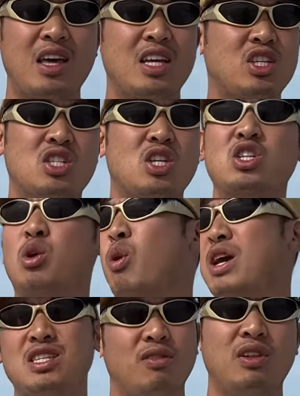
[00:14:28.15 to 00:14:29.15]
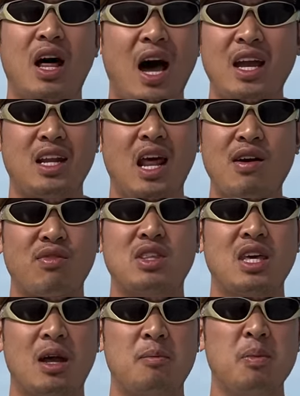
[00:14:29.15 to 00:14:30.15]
That's just such a waste of line and everything.